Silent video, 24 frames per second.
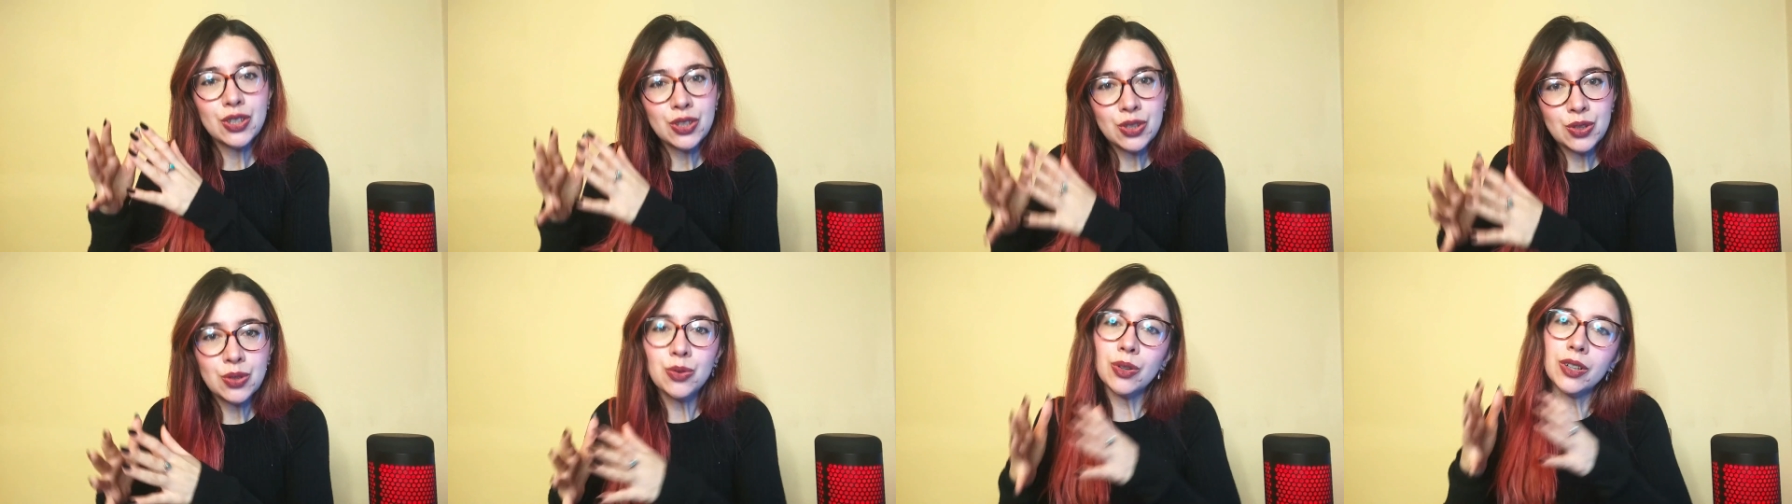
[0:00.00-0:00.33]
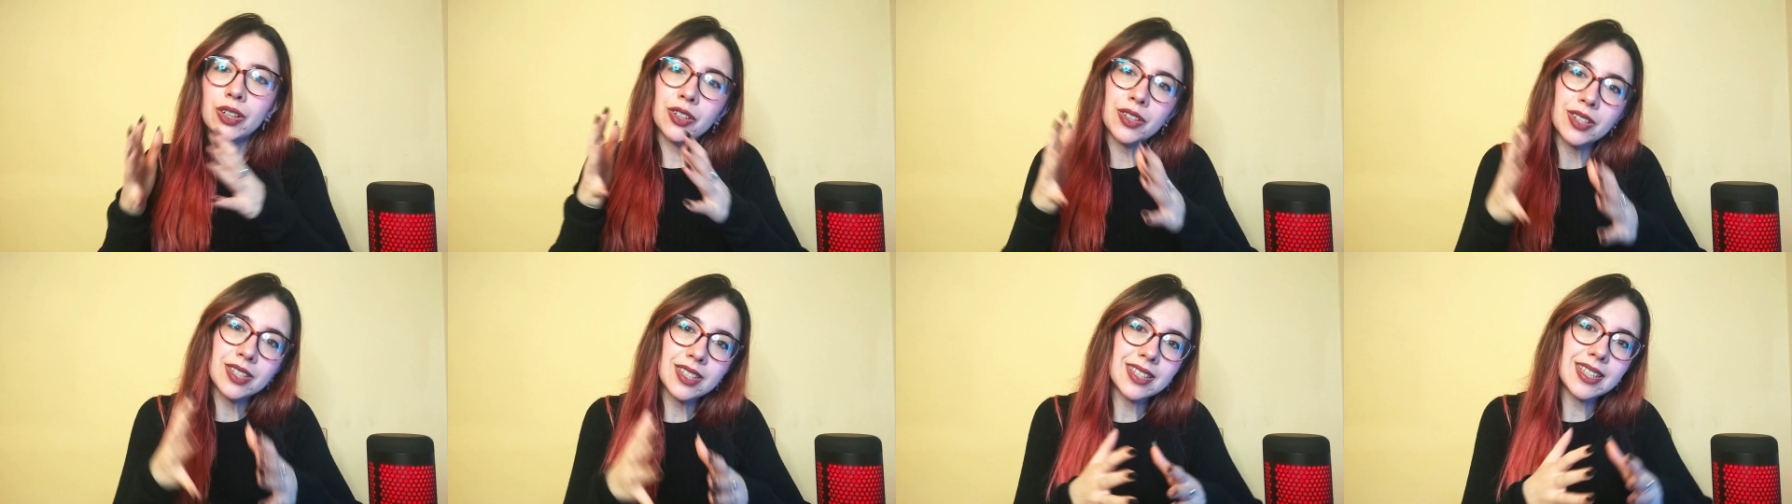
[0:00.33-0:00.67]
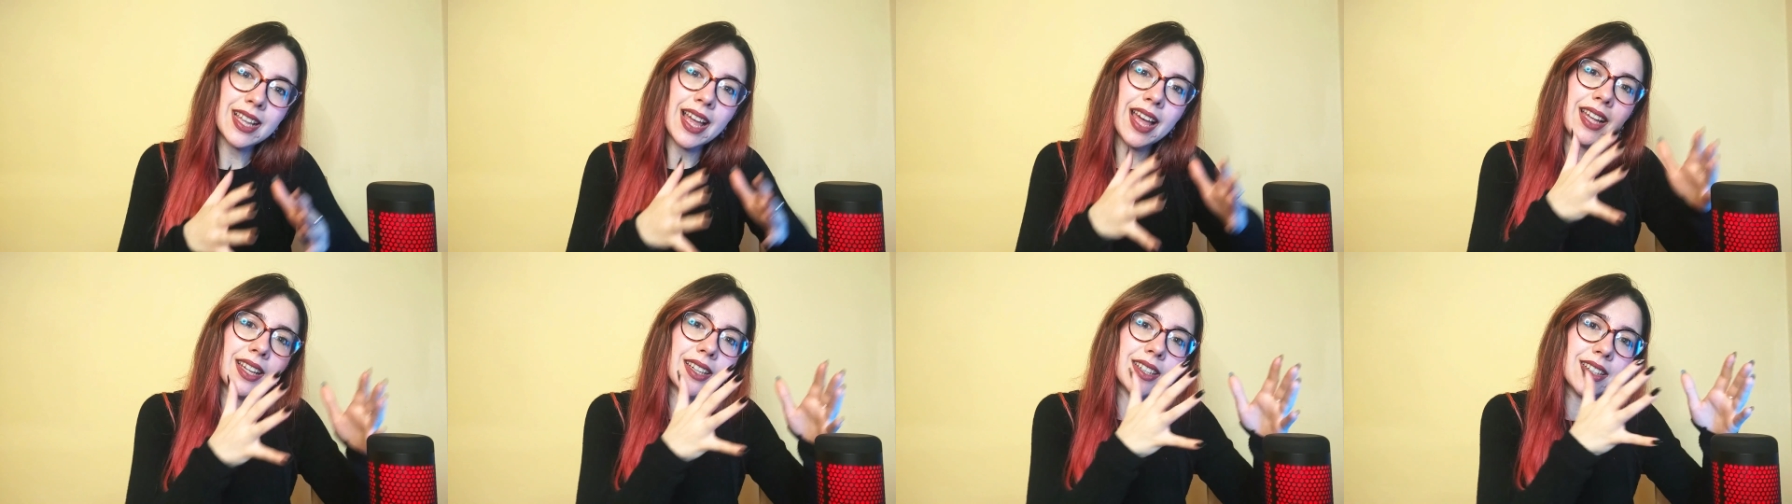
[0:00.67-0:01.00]
to
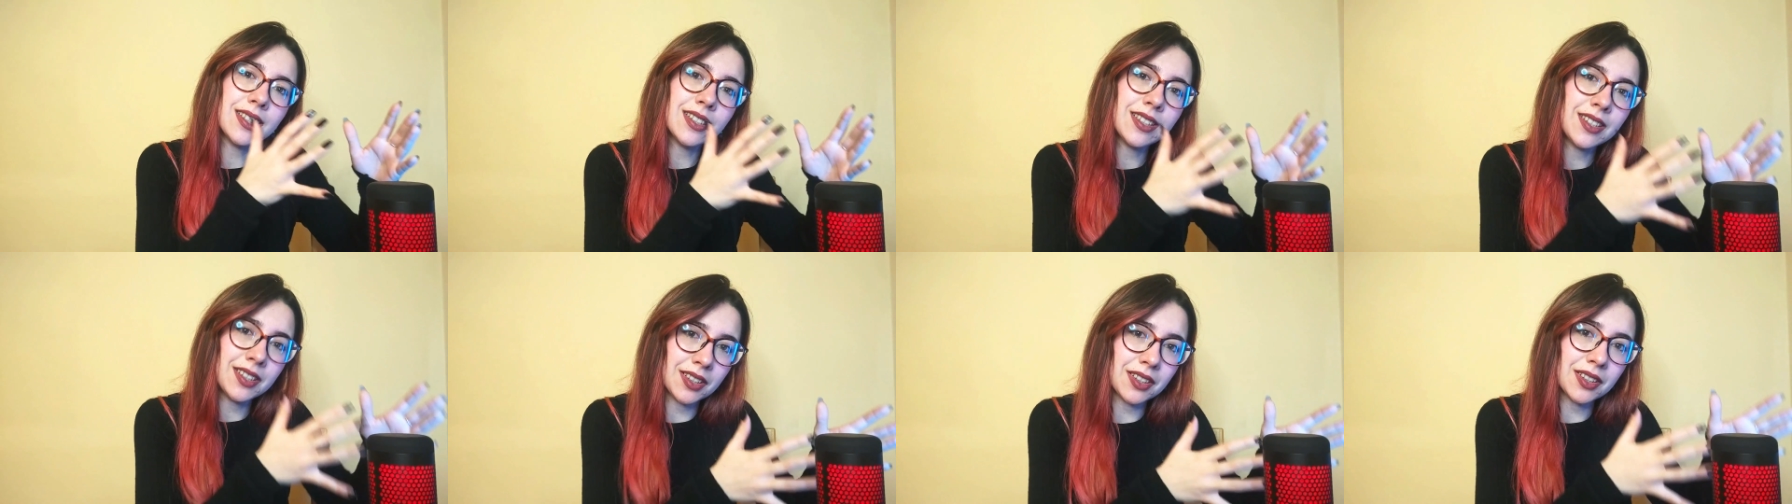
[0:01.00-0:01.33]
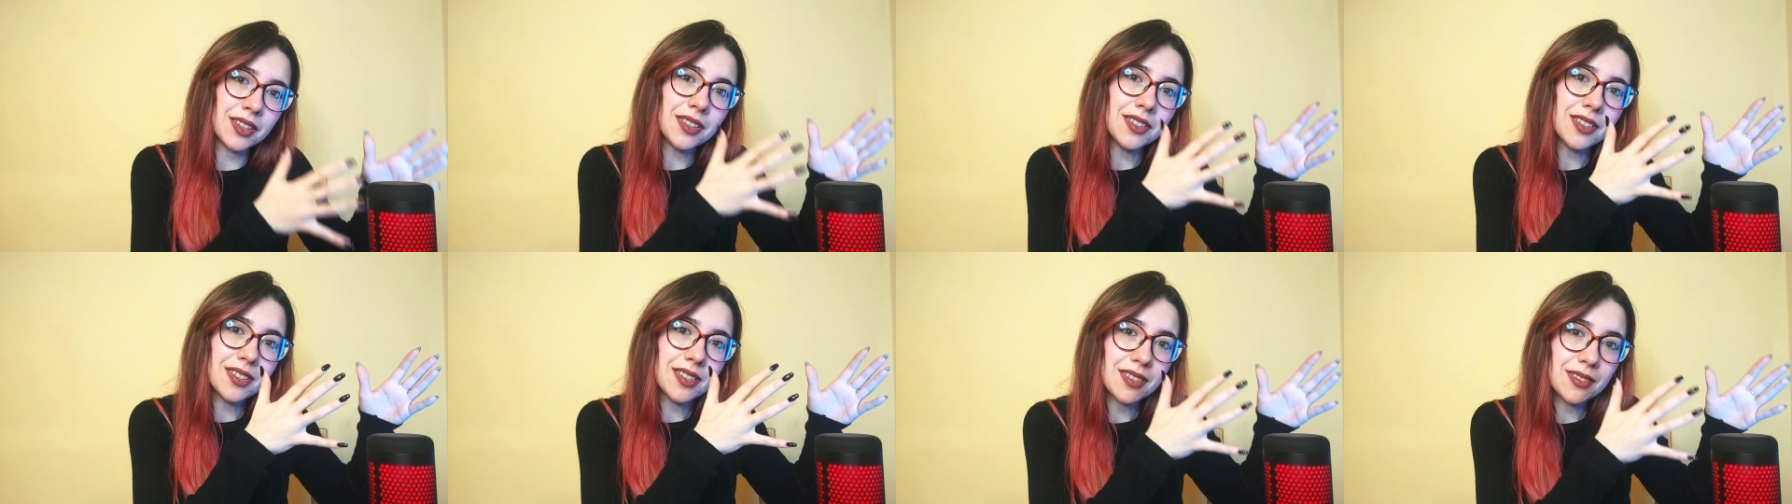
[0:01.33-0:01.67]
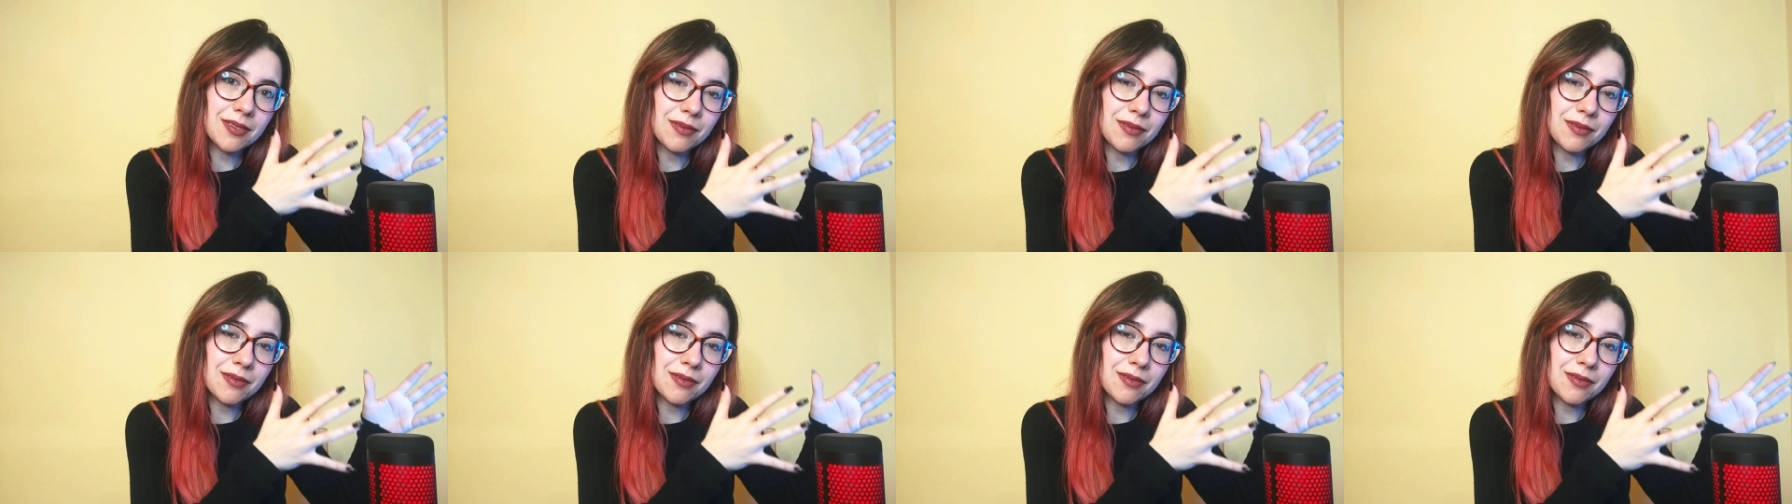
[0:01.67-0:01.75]
understand the